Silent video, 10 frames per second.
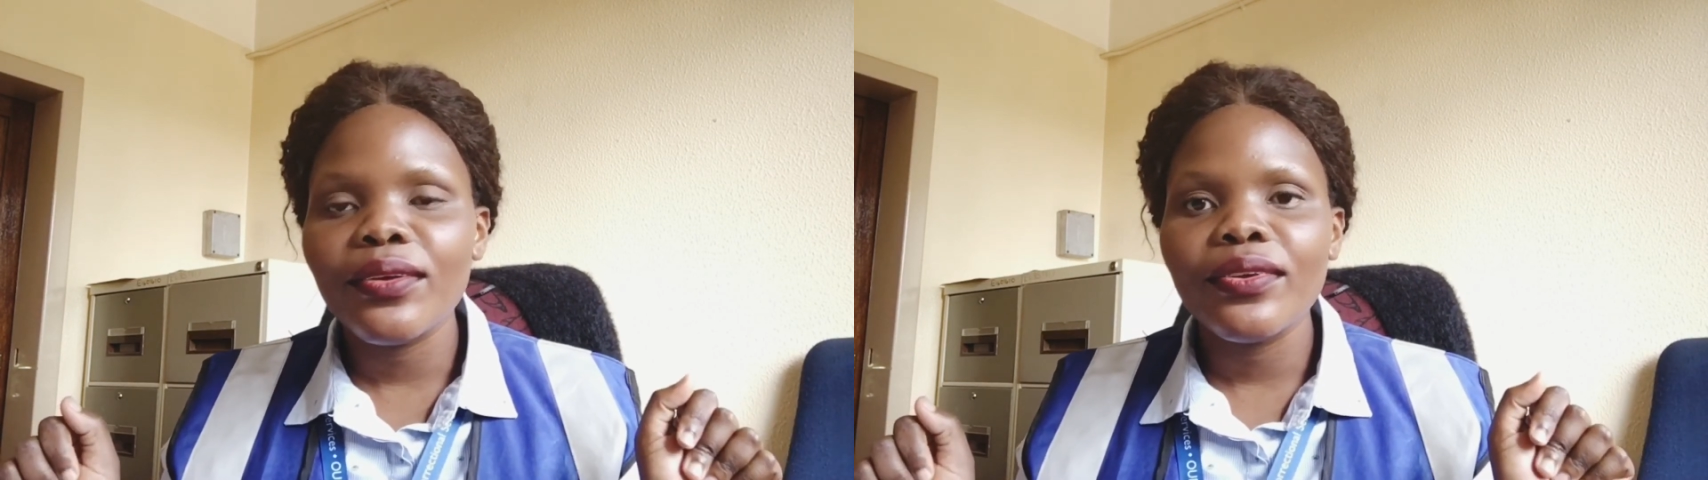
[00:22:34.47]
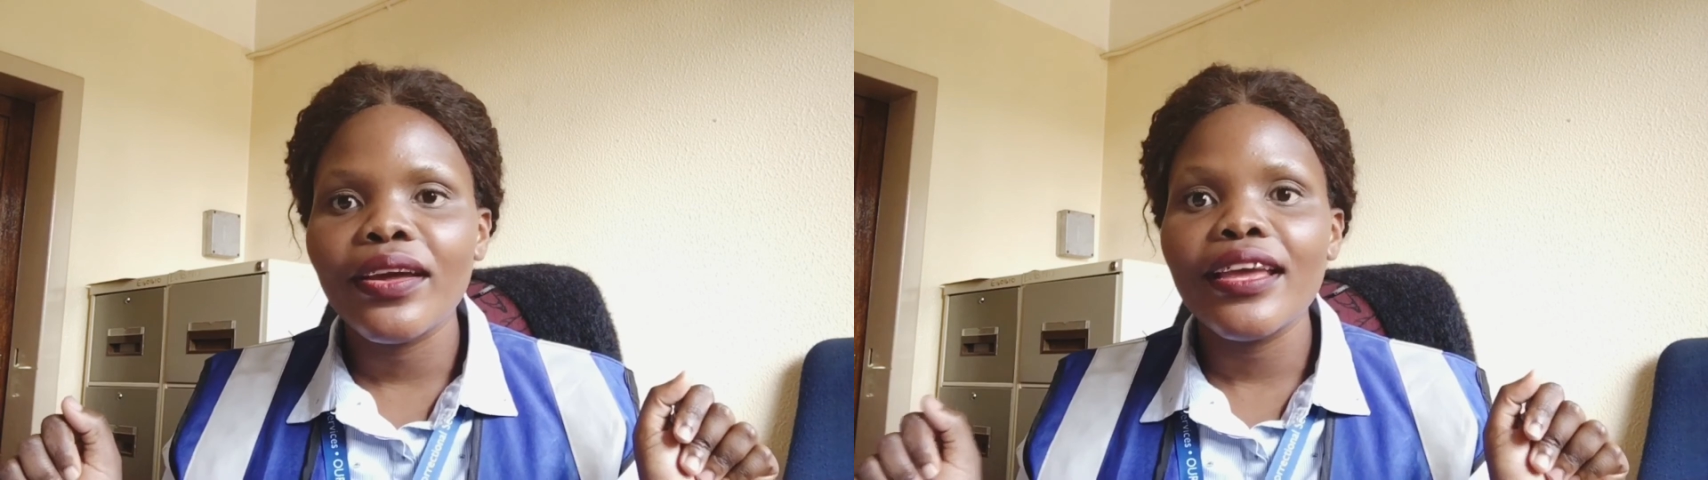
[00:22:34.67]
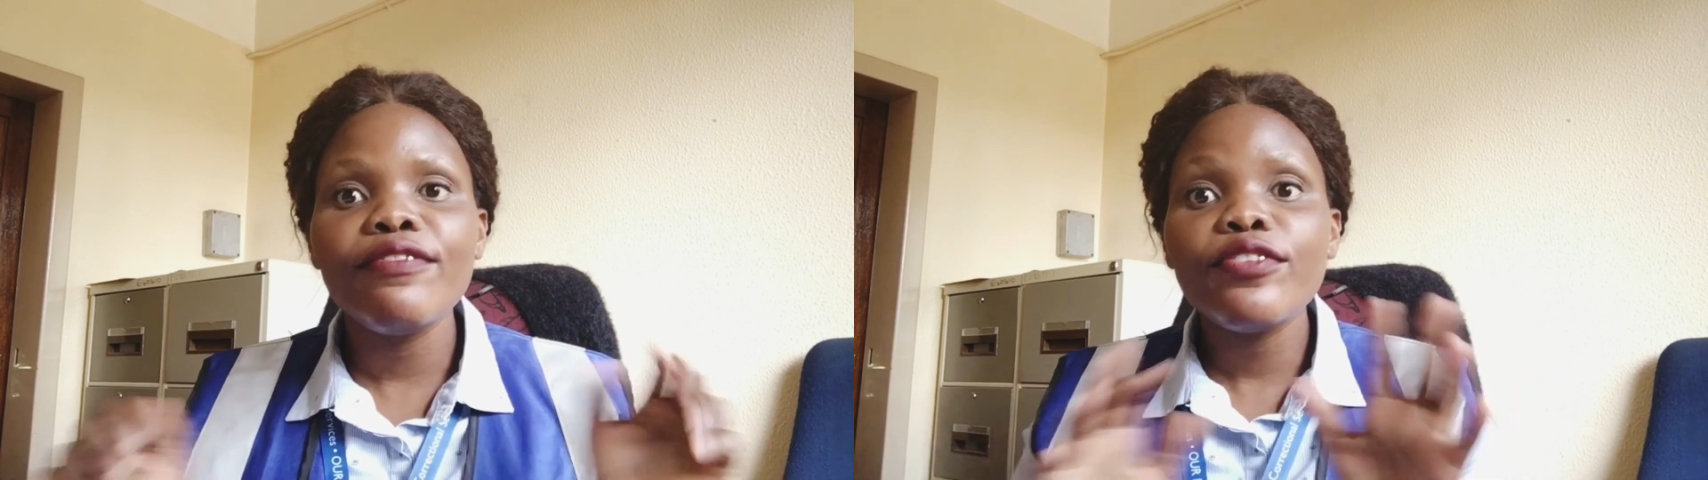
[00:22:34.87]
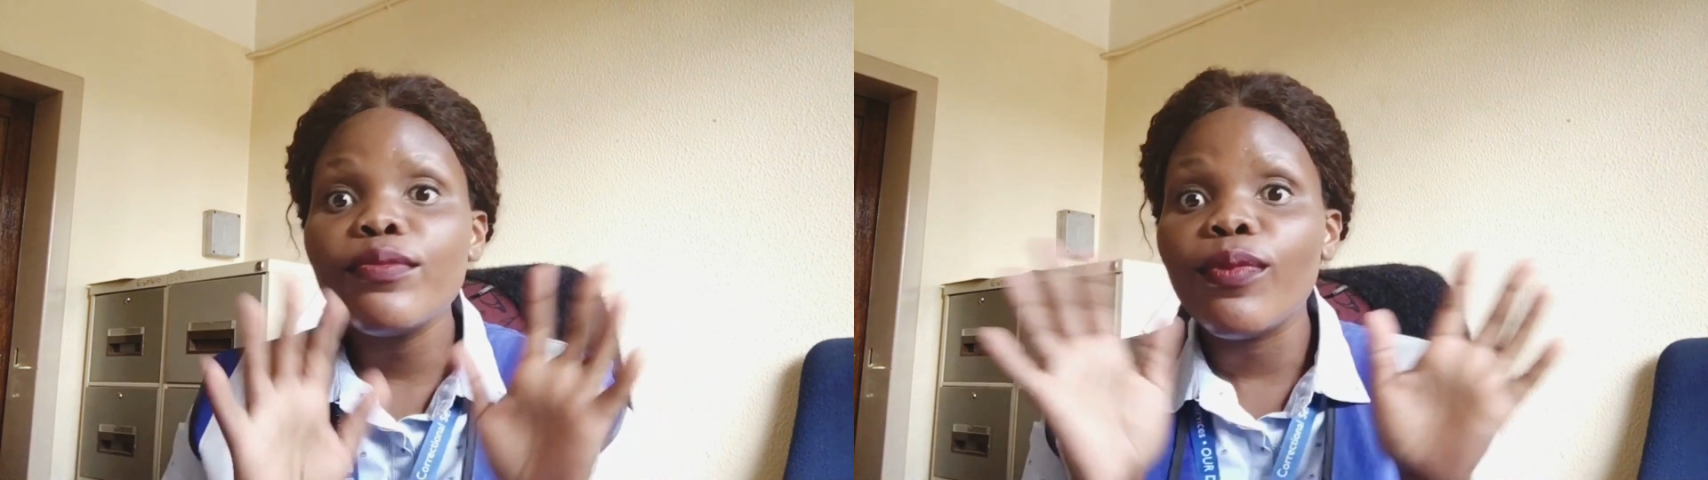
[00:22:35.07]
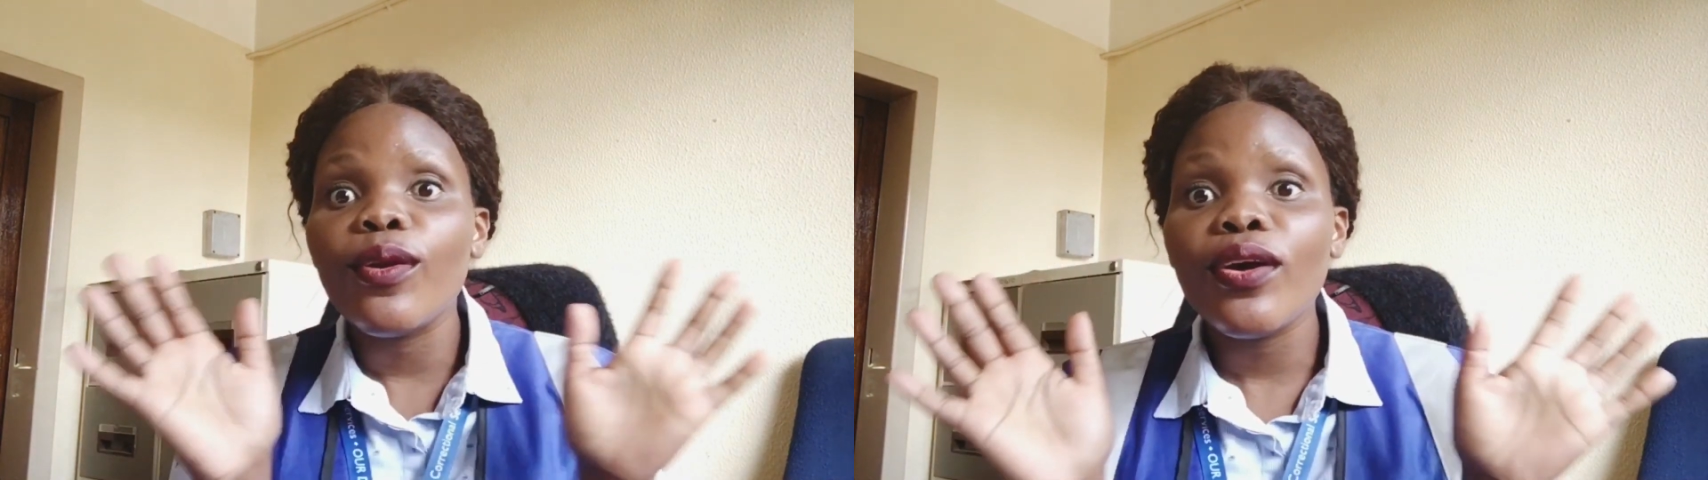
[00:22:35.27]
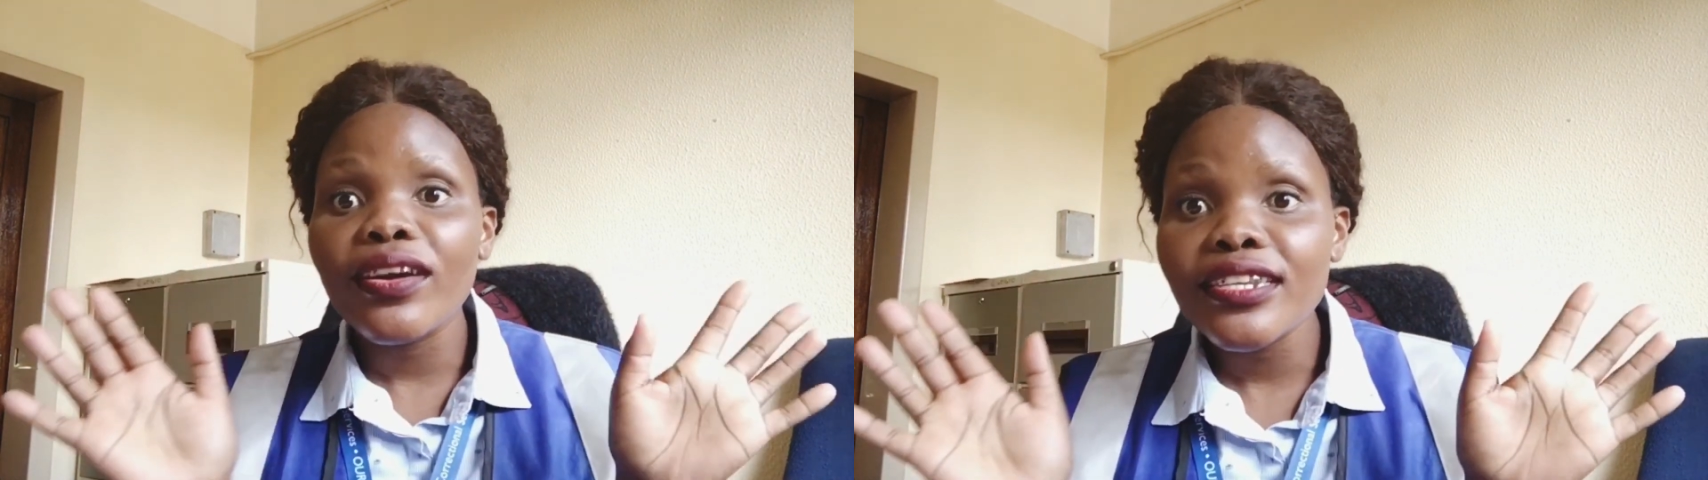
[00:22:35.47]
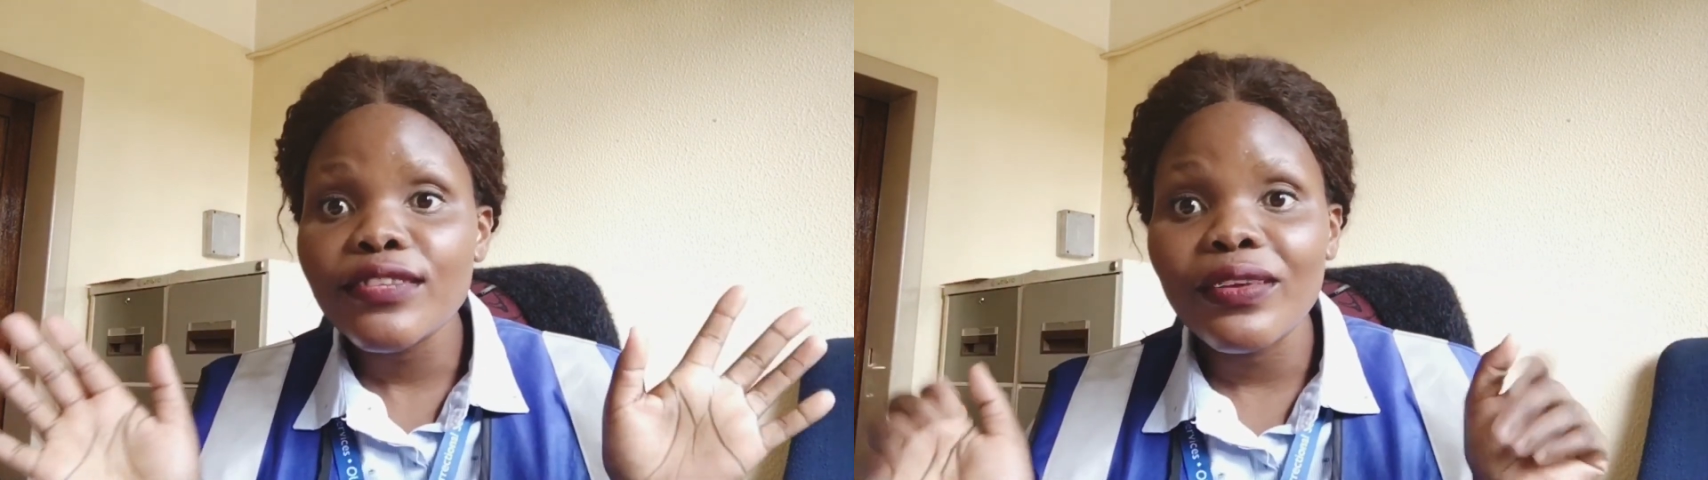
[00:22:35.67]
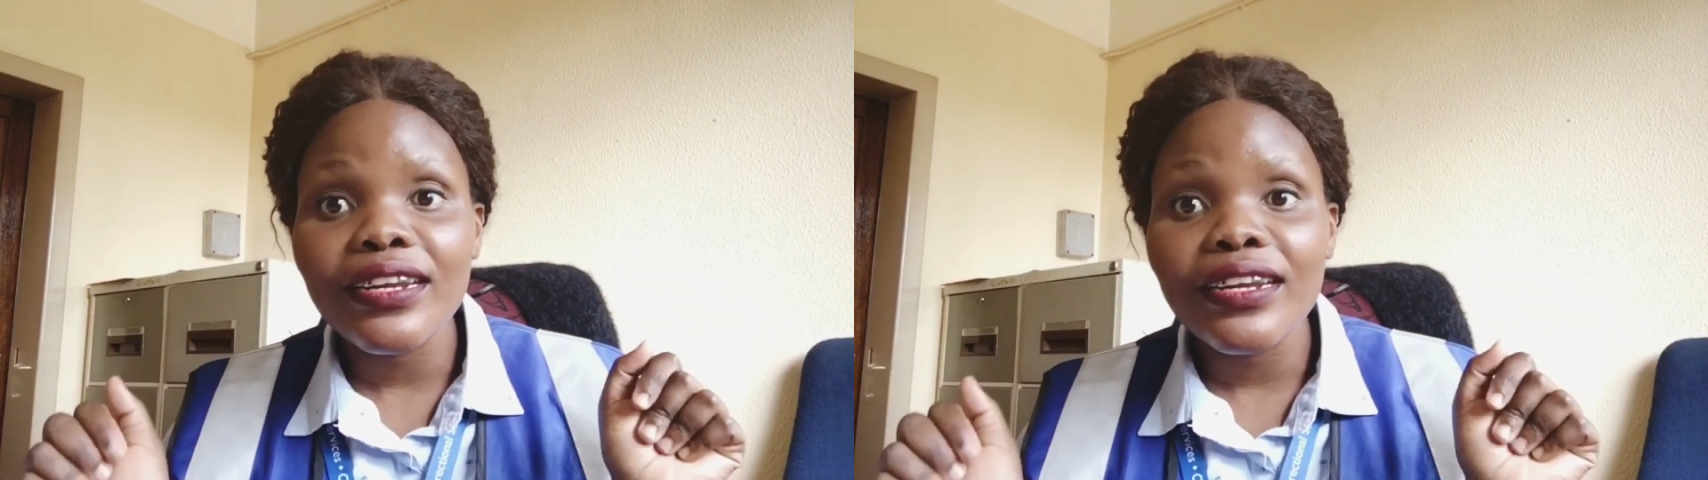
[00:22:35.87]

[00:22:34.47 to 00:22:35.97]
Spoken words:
every blogs for